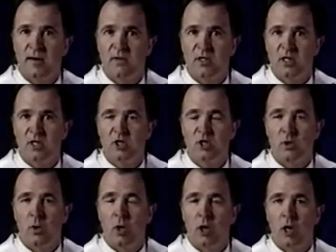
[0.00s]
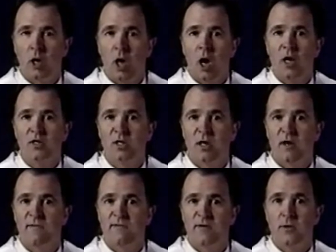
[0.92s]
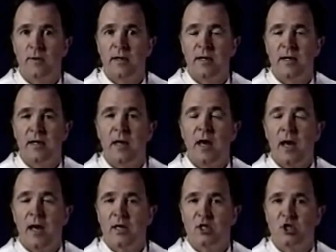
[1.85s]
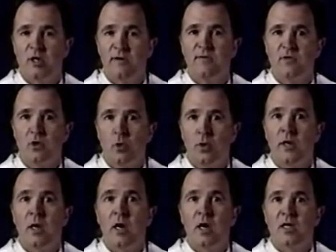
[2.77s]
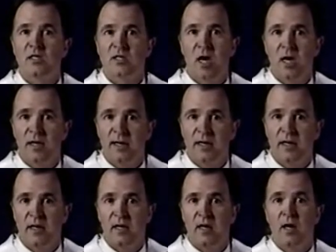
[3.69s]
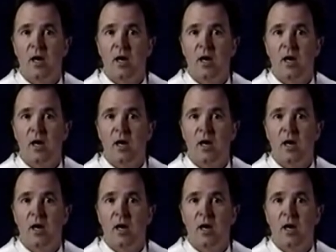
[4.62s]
of the tissue or a loss of fluidity and a shift toward solidity